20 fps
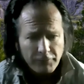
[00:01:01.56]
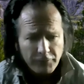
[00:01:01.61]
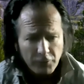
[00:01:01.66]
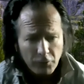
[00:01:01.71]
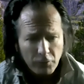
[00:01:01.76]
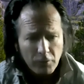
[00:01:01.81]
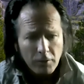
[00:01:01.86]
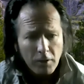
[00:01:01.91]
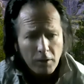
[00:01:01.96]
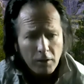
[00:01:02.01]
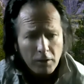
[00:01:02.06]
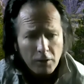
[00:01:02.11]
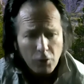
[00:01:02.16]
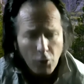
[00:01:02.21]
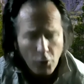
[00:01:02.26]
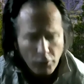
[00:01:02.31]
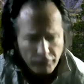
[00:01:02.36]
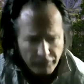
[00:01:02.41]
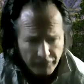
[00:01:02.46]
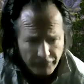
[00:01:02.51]
of your
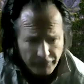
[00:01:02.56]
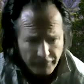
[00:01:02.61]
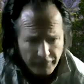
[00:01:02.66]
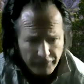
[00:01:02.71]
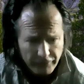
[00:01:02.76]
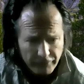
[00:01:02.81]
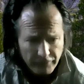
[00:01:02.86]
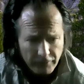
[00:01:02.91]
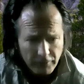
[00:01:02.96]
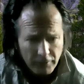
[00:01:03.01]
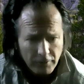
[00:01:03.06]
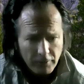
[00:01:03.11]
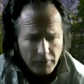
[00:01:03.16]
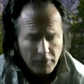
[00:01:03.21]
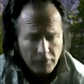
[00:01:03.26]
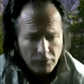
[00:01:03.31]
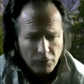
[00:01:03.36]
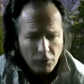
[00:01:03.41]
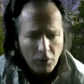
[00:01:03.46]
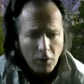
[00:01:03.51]
consciousness,
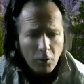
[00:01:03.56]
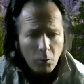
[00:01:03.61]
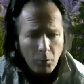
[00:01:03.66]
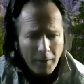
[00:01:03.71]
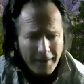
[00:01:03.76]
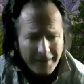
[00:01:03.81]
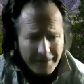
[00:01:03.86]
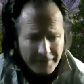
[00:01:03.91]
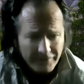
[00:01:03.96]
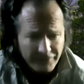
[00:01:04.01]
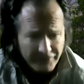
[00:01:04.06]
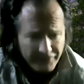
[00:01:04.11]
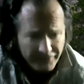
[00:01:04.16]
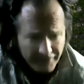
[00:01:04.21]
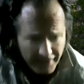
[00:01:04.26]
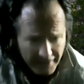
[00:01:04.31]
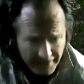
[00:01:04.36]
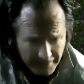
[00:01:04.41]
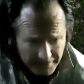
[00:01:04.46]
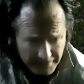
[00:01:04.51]
your awakened
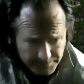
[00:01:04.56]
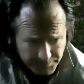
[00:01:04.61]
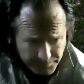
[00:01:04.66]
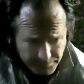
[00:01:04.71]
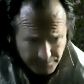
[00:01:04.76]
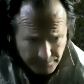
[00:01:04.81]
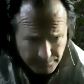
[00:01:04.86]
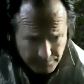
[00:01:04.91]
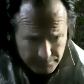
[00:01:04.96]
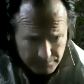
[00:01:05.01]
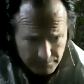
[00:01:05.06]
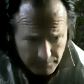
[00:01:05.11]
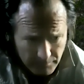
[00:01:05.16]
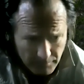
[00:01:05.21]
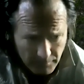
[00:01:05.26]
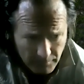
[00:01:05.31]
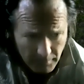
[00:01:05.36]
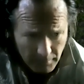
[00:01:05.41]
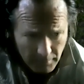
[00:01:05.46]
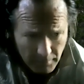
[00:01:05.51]
state.
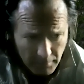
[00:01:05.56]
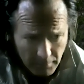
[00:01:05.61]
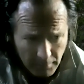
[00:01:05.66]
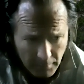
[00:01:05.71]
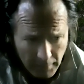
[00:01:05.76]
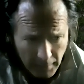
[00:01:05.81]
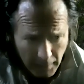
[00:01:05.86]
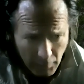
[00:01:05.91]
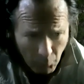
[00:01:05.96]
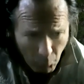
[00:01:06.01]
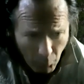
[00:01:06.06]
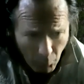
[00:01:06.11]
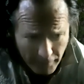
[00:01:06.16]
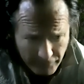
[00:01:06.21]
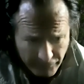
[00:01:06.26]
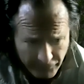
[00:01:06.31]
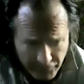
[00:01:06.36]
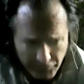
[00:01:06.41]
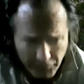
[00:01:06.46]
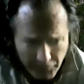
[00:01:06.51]
And
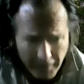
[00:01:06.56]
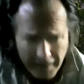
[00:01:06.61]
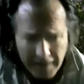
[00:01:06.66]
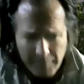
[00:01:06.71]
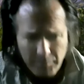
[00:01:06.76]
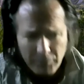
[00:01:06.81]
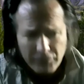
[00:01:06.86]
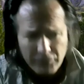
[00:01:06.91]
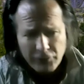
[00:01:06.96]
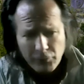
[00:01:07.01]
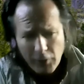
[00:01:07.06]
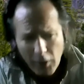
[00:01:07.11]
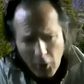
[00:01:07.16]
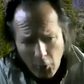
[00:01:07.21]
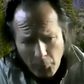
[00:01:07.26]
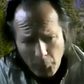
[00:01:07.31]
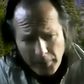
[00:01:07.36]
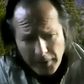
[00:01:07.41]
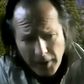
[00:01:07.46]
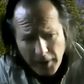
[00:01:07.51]
once you are able to
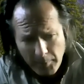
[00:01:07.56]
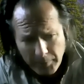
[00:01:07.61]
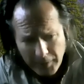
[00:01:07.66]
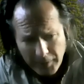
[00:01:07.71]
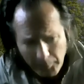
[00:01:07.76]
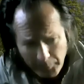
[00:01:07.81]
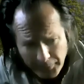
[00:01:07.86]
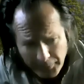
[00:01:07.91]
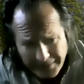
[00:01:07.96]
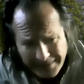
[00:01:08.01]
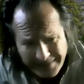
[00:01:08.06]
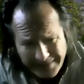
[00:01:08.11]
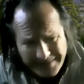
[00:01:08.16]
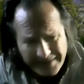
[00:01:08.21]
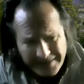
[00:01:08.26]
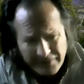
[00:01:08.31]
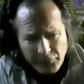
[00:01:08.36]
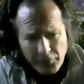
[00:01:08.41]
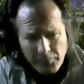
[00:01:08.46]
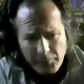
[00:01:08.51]
open up
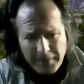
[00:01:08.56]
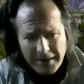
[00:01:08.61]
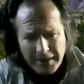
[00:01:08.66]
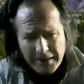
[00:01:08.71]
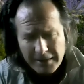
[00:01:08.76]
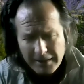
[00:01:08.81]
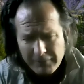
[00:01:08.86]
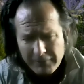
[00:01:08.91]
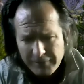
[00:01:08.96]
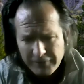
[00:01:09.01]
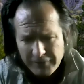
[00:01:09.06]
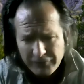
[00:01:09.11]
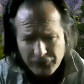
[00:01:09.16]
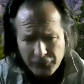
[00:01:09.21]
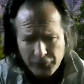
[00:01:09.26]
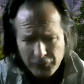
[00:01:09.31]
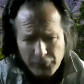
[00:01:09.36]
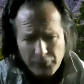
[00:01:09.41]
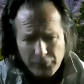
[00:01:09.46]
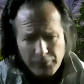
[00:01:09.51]
completely to the meaning of this
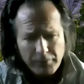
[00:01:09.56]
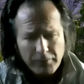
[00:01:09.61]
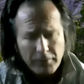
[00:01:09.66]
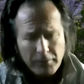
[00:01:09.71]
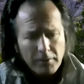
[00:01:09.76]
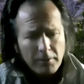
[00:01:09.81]
truth,